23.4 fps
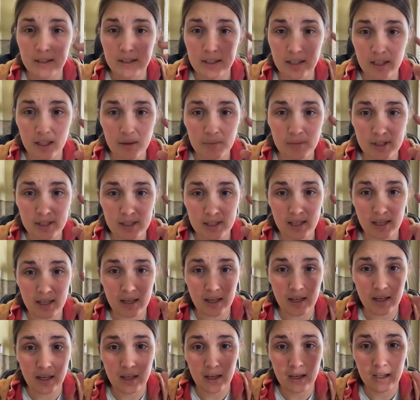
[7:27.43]

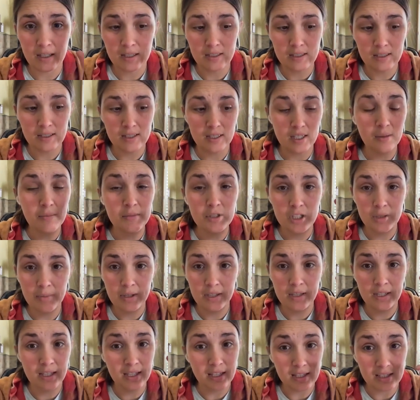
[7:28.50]
DMC seems to
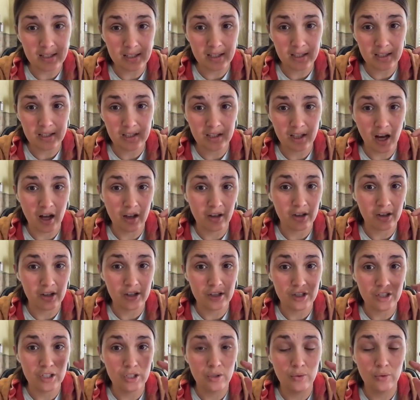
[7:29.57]
be the easiest
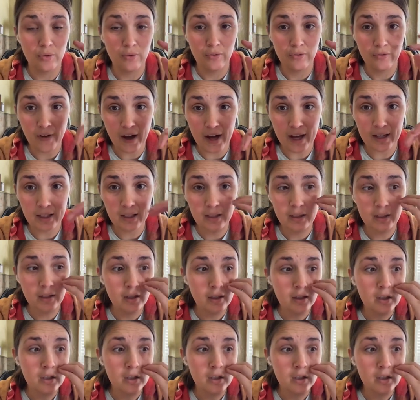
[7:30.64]
colors to find.